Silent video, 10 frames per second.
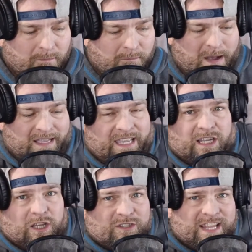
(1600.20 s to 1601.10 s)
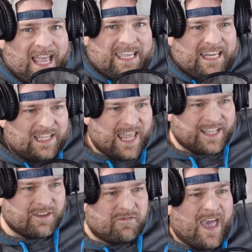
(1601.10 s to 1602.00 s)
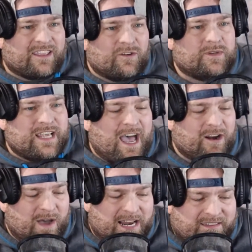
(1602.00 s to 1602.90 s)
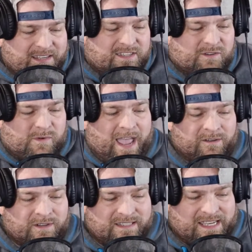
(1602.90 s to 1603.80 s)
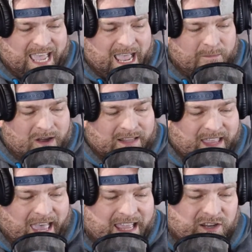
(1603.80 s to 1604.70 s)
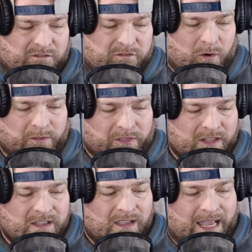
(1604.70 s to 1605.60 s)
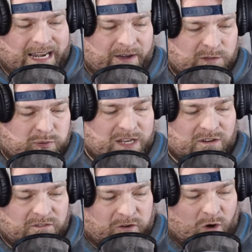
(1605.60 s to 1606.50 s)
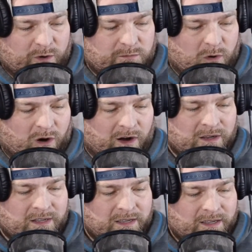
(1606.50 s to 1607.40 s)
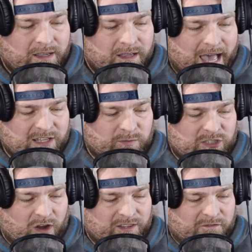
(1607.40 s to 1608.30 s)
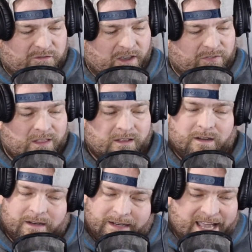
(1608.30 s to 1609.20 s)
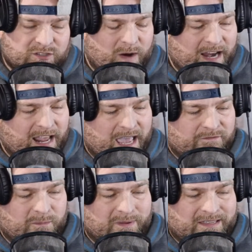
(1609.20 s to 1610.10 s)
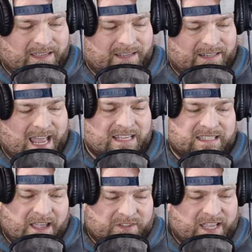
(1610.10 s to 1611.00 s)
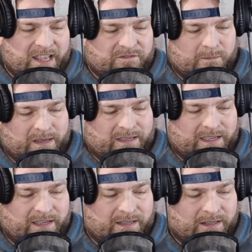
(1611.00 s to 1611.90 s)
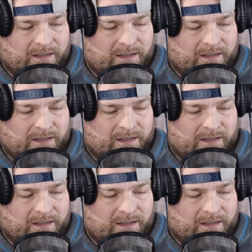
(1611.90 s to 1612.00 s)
Mungia looks like he didn't like the fact that Rosado had a decent round because he came on at the end of the 4th, and now he's pressing forward more as we start the 5th. Nice right hand from Mungia. Nice left hand from Mungia.